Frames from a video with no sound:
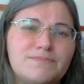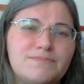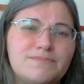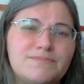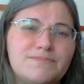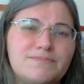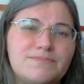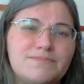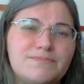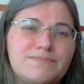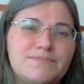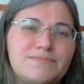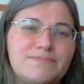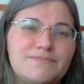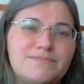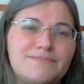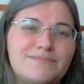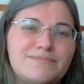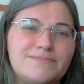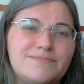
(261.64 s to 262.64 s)

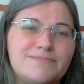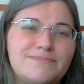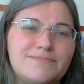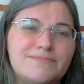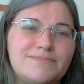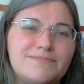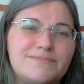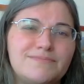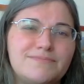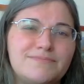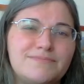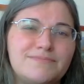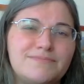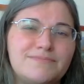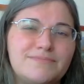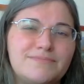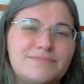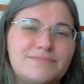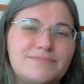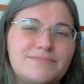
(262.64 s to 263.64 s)

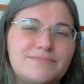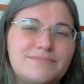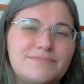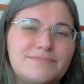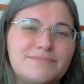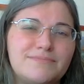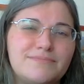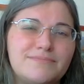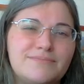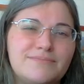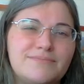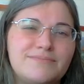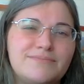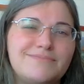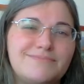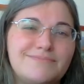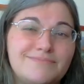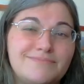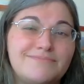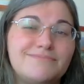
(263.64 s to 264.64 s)

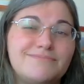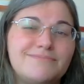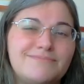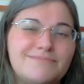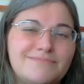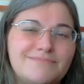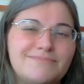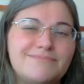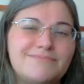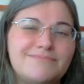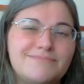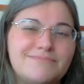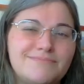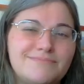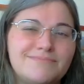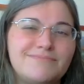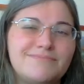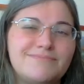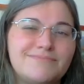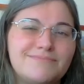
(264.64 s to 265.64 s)

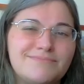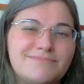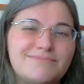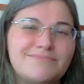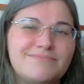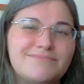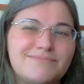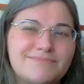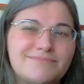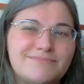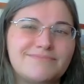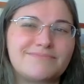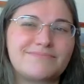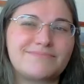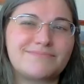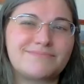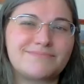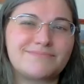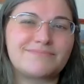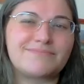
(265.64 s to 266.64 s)

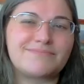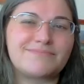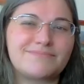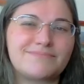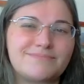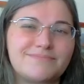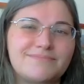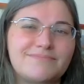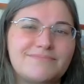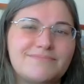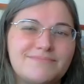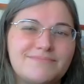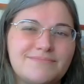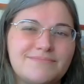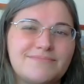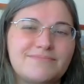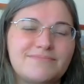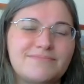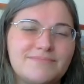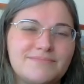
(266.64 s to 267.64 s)
(not speaking)